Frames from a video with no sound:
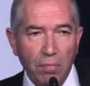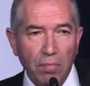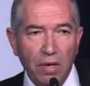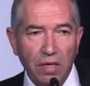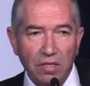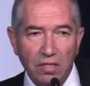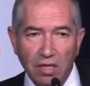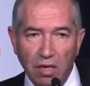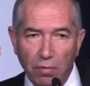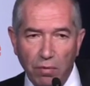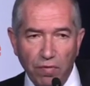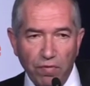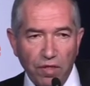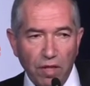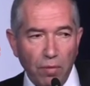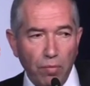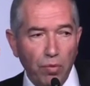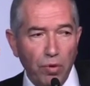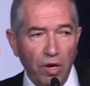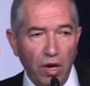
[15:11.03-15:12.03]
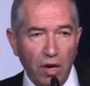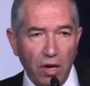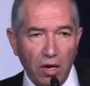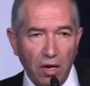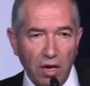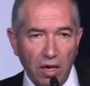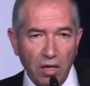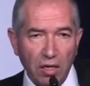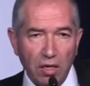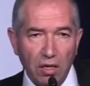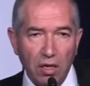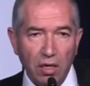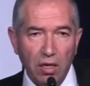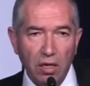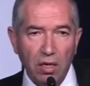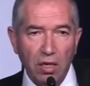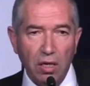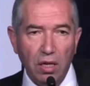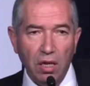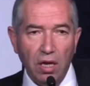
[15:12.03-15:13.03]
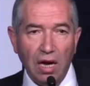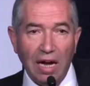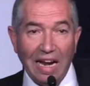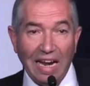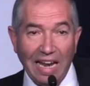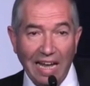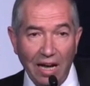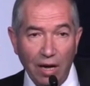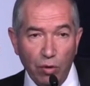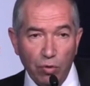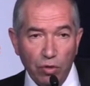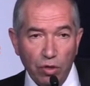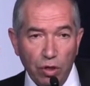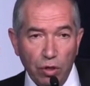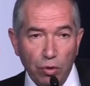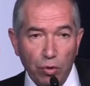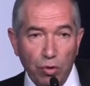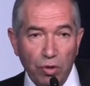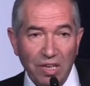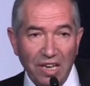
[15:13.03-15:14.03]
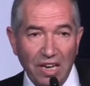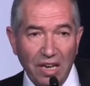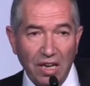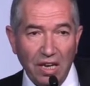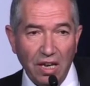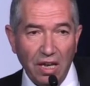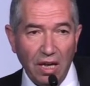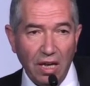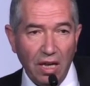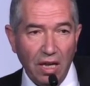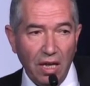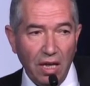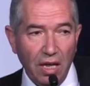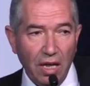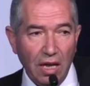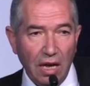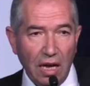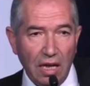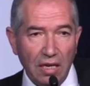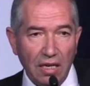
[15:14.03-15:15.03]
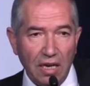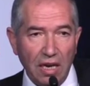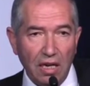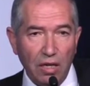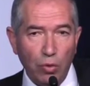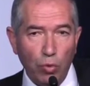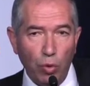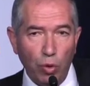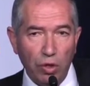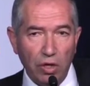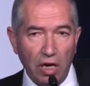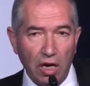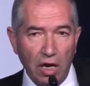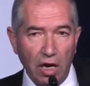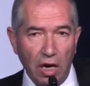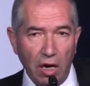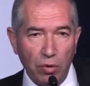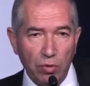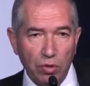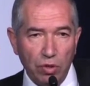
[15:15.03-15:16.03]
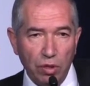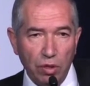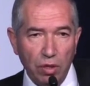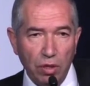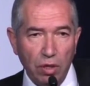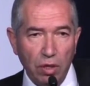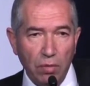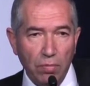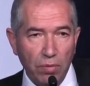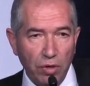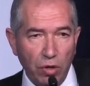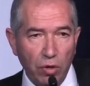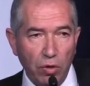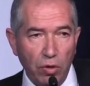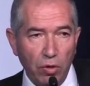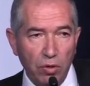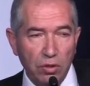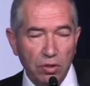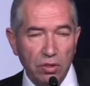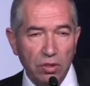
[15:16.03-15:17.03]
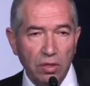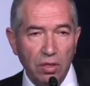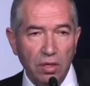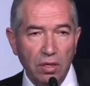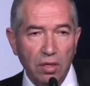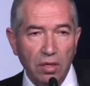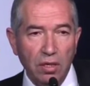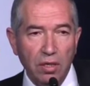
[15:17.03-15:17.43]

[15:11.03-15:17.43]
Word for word: but some of them we are not allowed to dig and get water out because